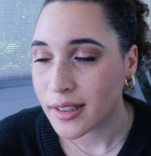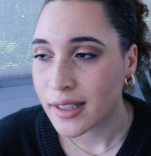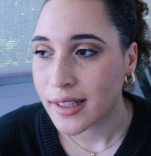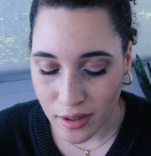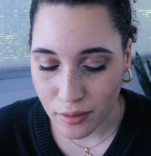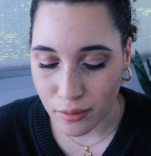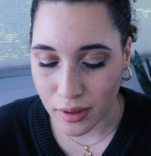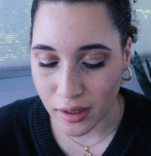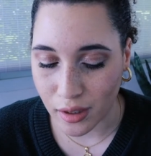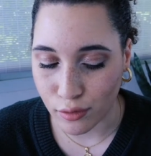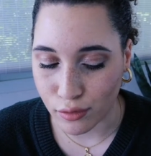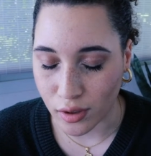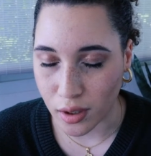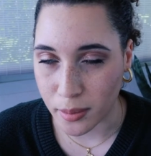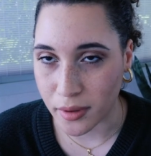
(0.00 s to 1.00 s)
It's a really
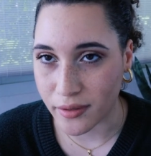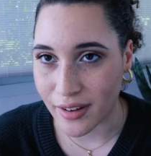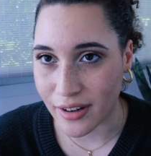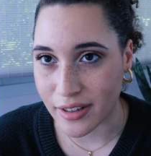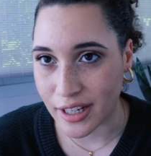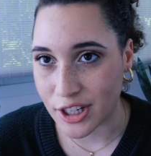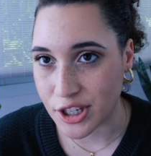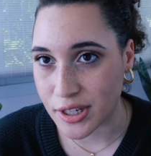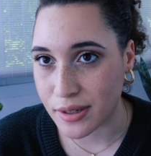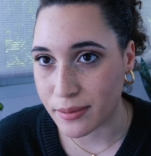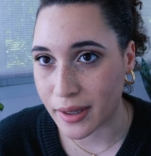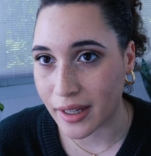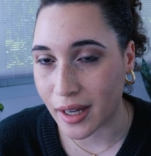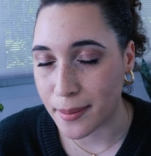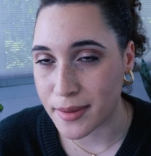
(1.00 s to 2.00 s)
affordable foundation
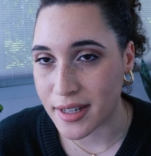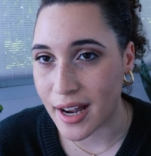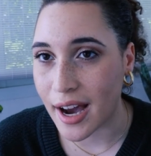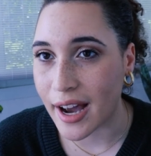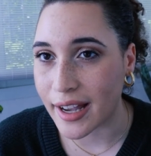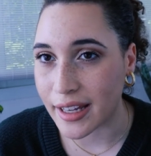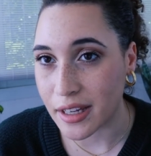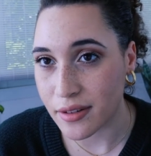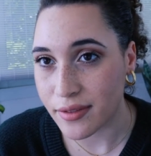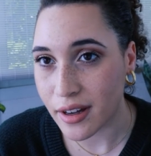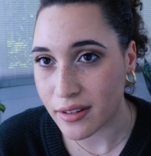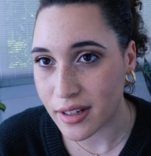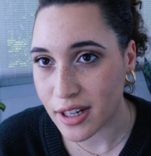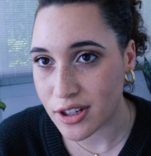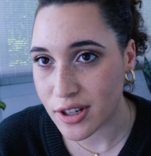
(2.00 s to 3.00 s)
when it comes to high-end
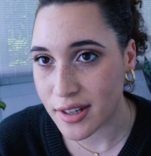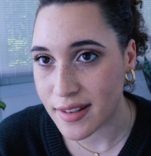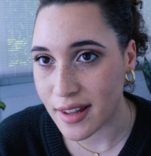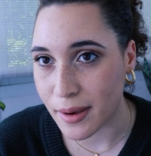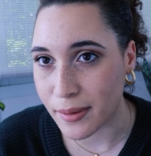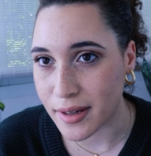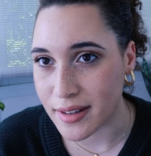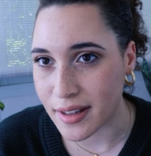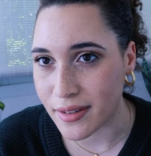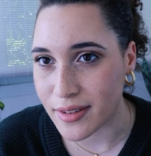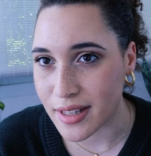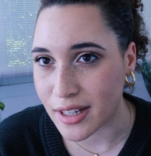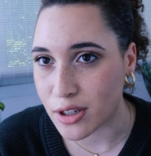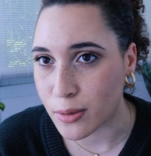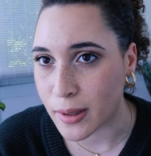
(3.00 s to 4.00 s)
foundations. I wanna say it
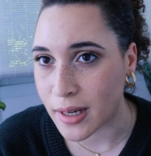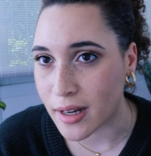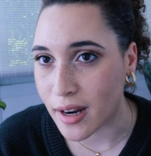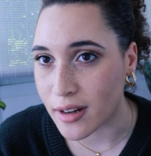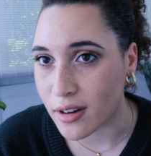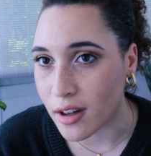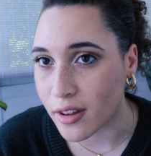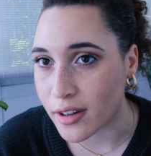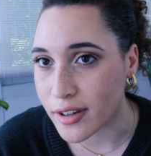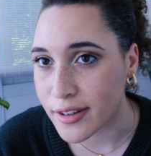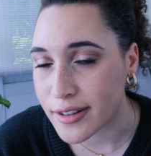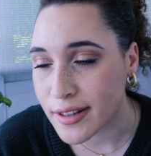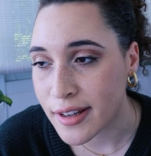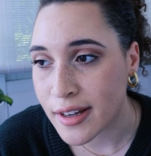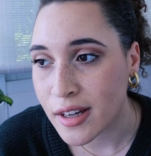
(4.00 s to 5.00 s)
was like
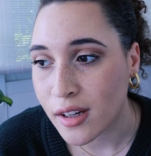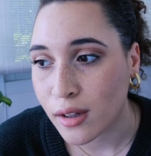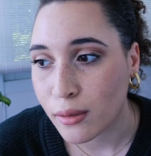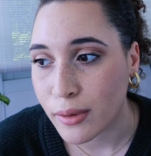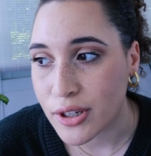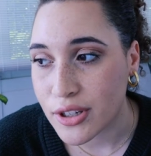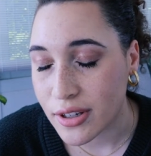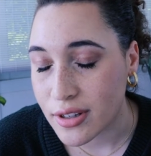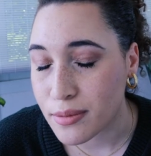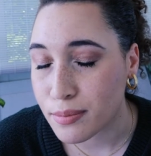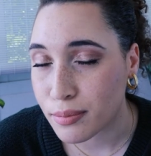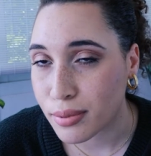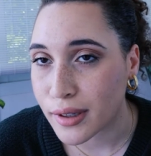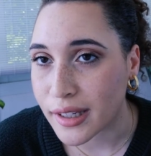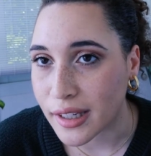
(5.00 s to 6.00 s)
$29, which is
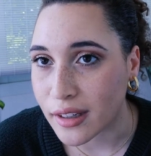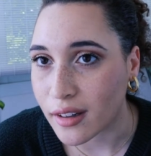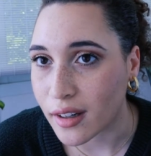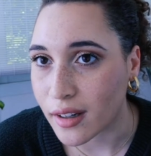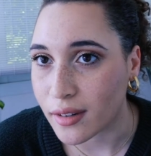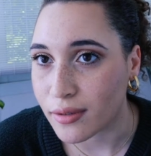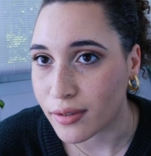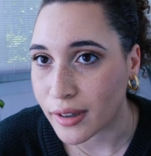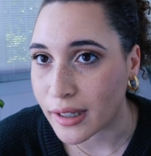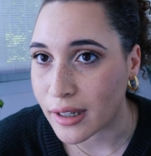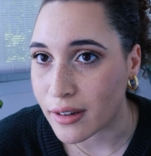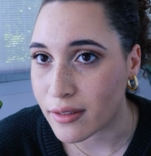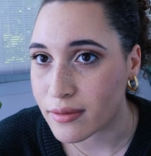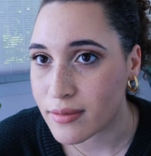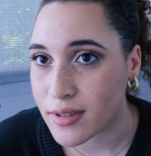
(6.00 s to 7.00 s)
pretty good
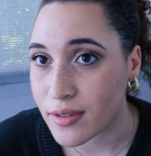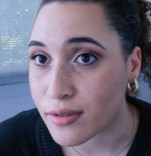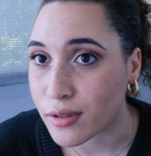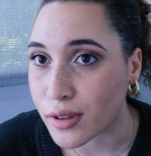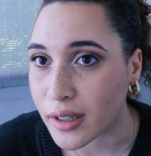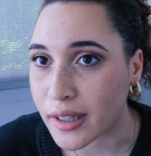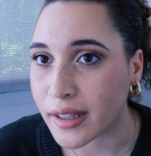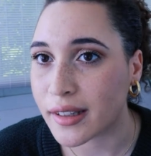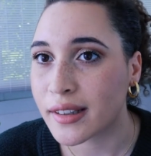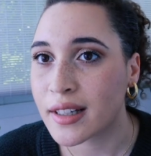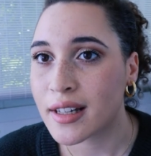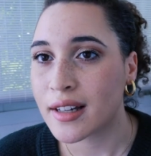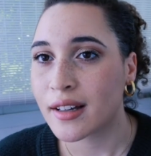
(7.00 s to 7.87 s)
for Sephora.